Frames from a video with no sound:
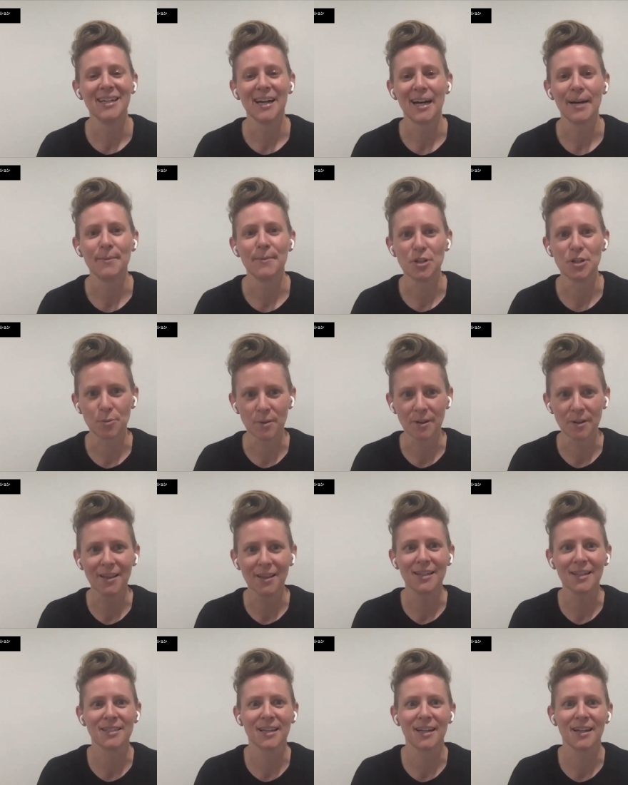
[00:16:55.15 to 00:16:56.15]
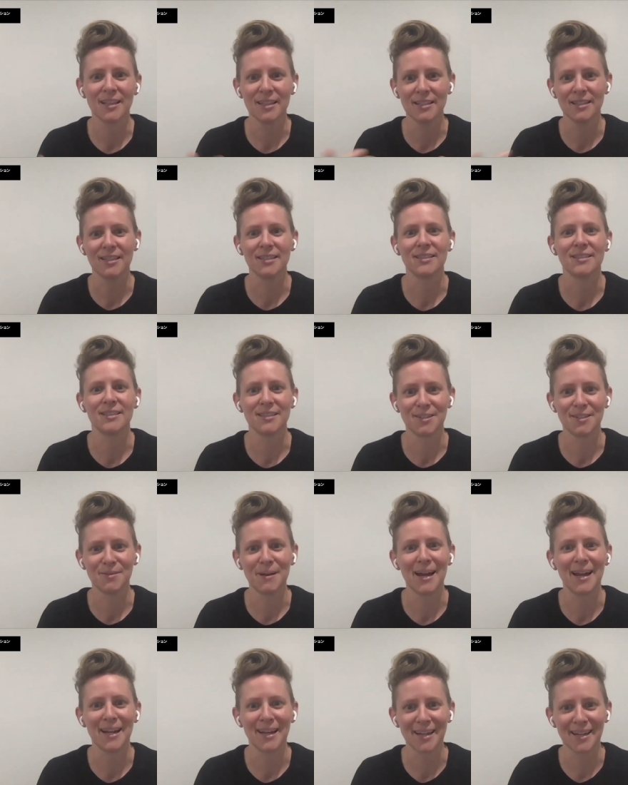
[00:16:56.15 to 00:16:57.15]
And you realize kind of the
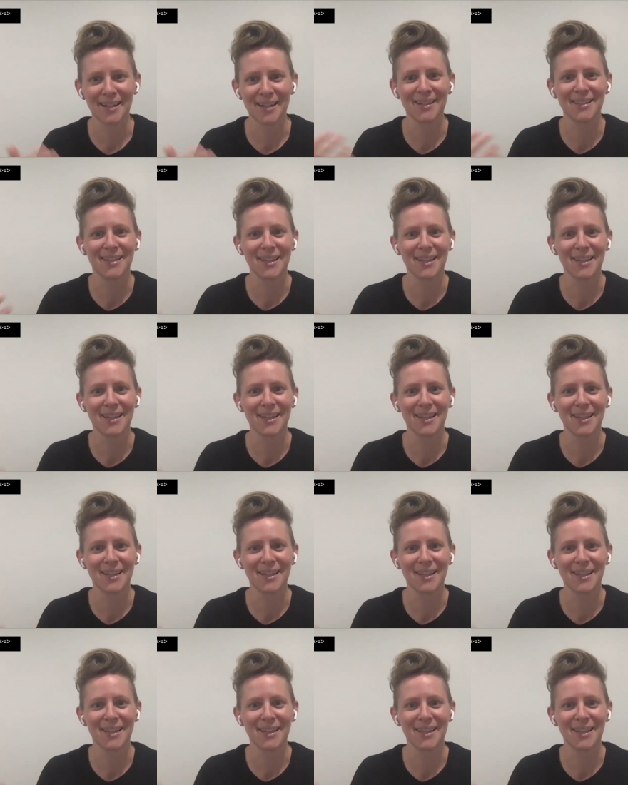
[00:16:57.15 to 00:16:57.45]
systematic,